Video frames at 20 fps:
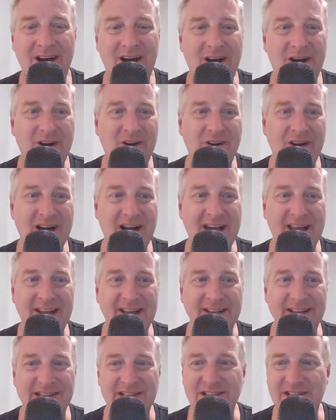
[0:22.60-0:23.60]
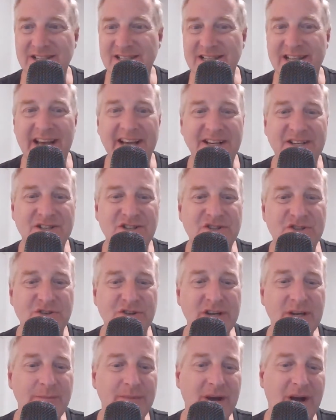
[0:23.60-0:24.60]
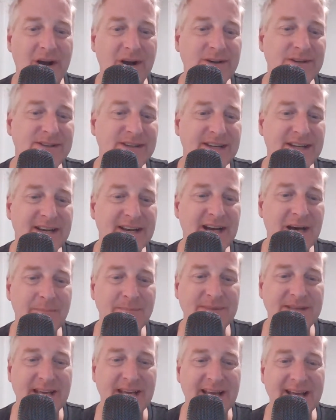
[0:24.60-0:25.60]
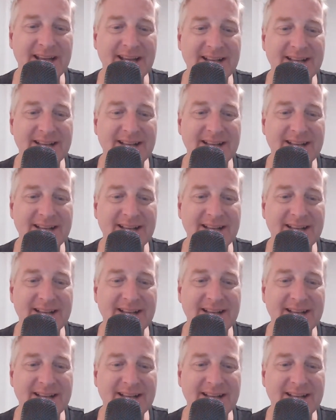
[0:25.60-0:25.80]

All right, it looks like StreamYard did an update.